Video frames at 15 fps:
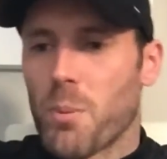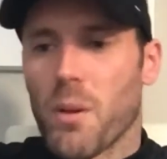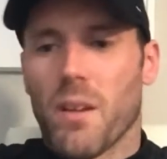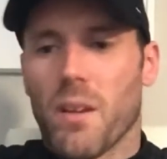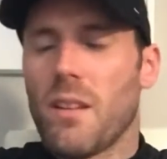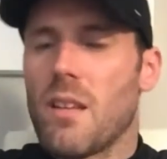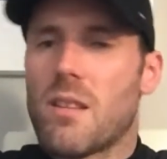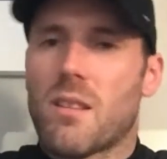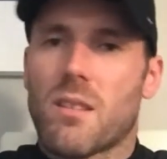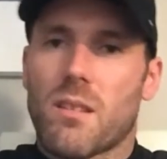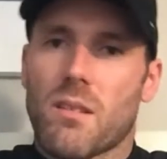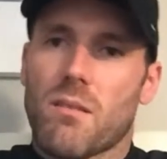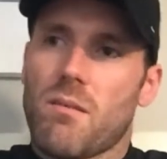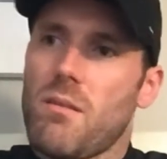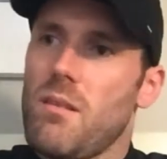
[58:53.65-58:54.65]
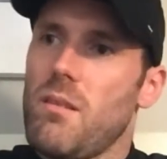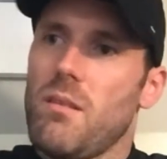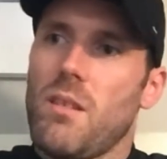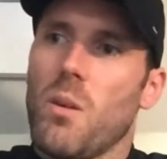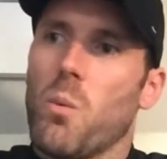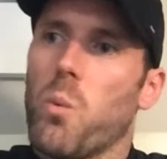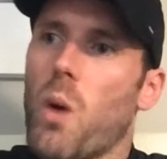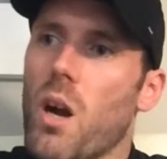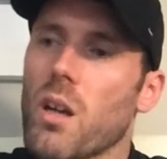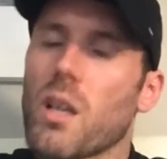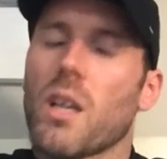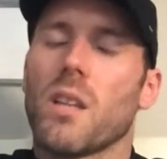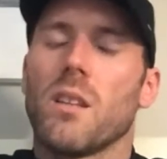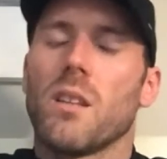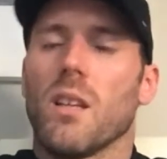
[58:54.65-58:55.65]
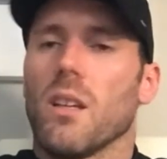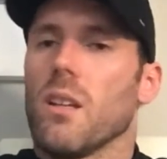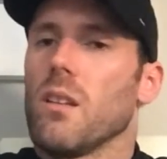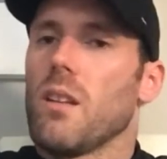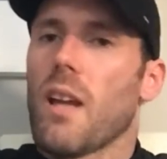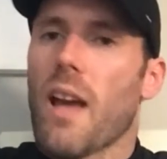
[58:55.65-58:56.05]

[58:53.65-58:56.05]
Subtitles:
But the work and the